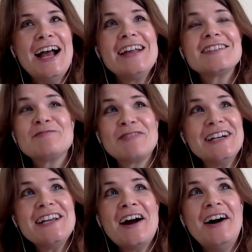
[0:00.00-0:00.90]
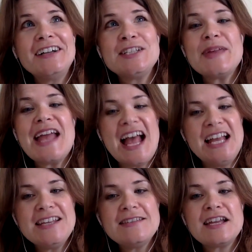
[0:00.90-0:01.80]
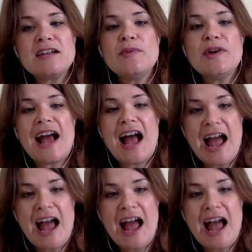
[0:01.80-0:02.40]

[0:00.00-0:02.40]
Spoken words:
It's really hard to be anything but